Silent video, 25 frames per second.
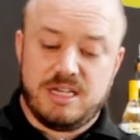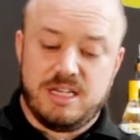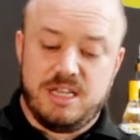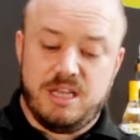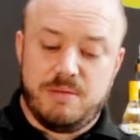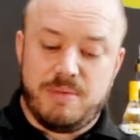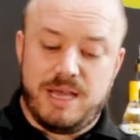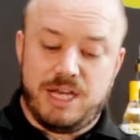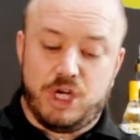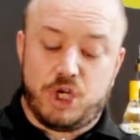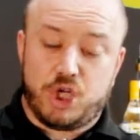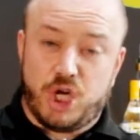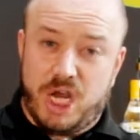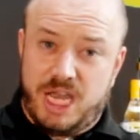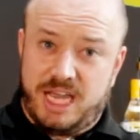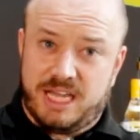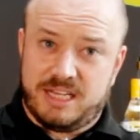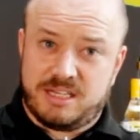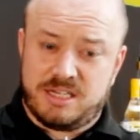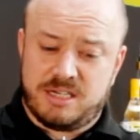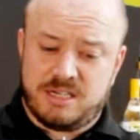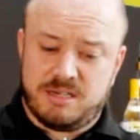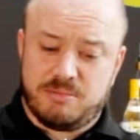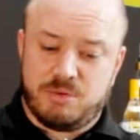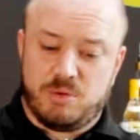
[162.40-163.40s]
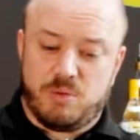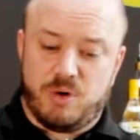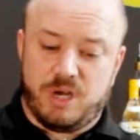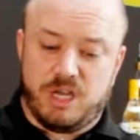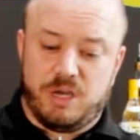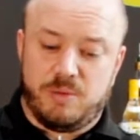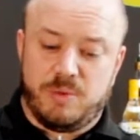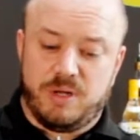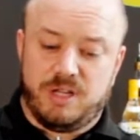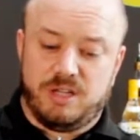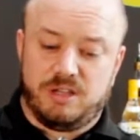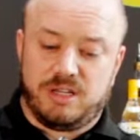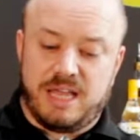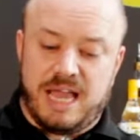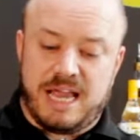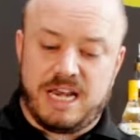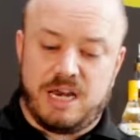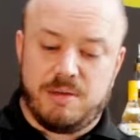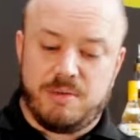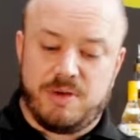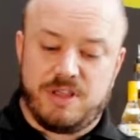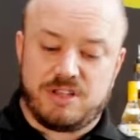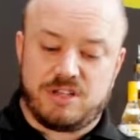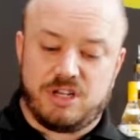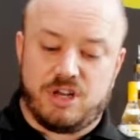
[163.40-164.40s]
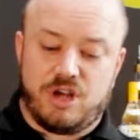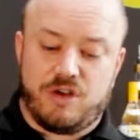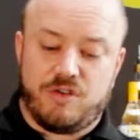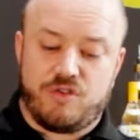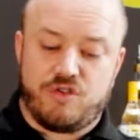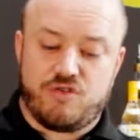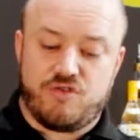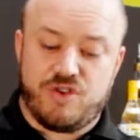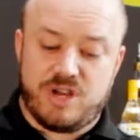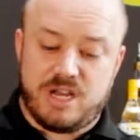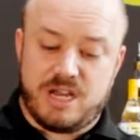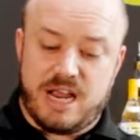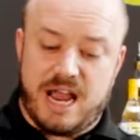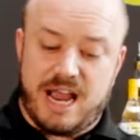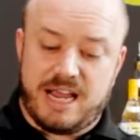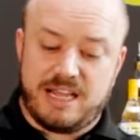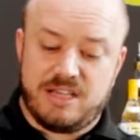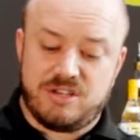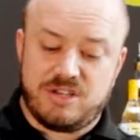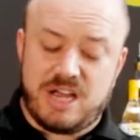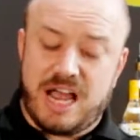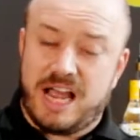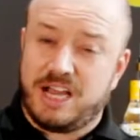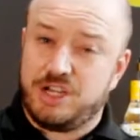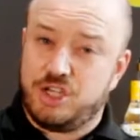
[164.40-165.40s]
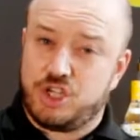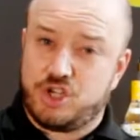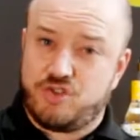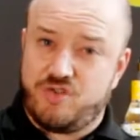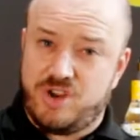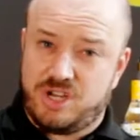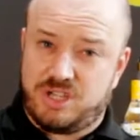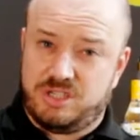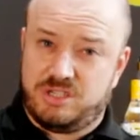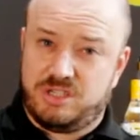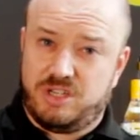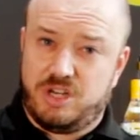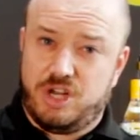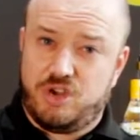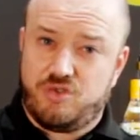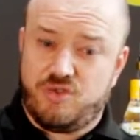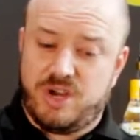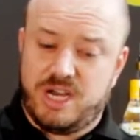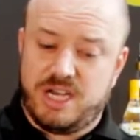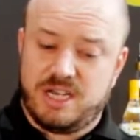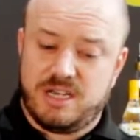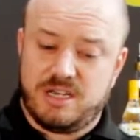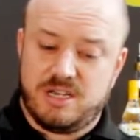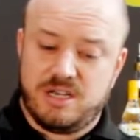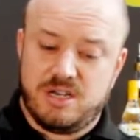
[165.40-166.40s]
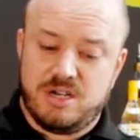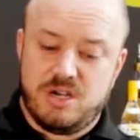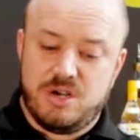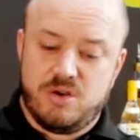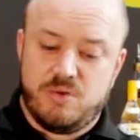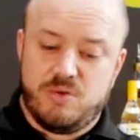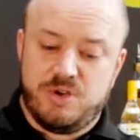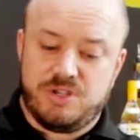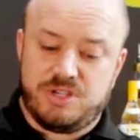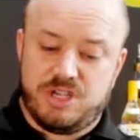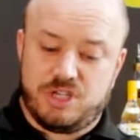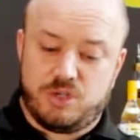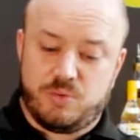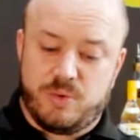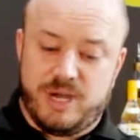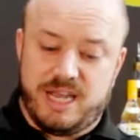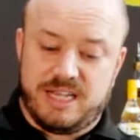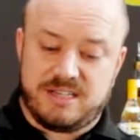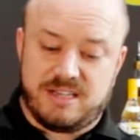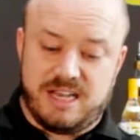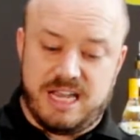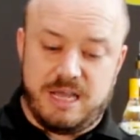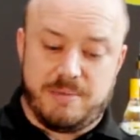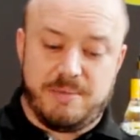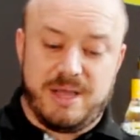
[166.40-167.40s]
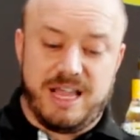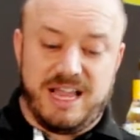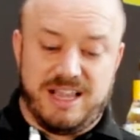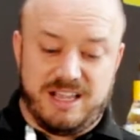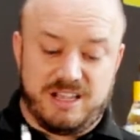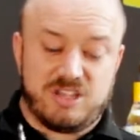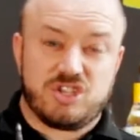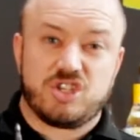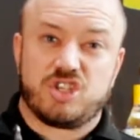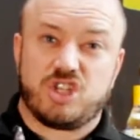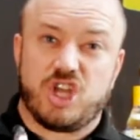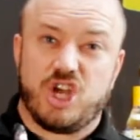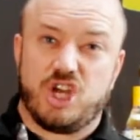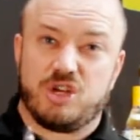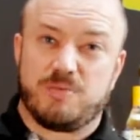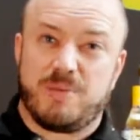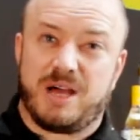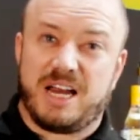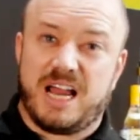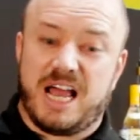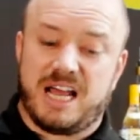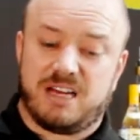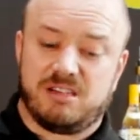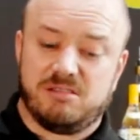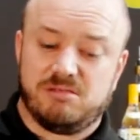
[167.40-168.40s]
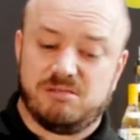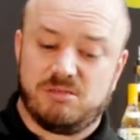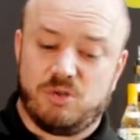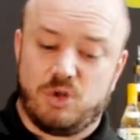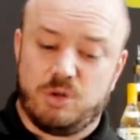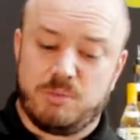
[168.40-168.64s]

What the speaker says: you may shake it, but what you will end up with is a lot of ice crystals in your drink. Whereas this way is like making a stirred Manhattan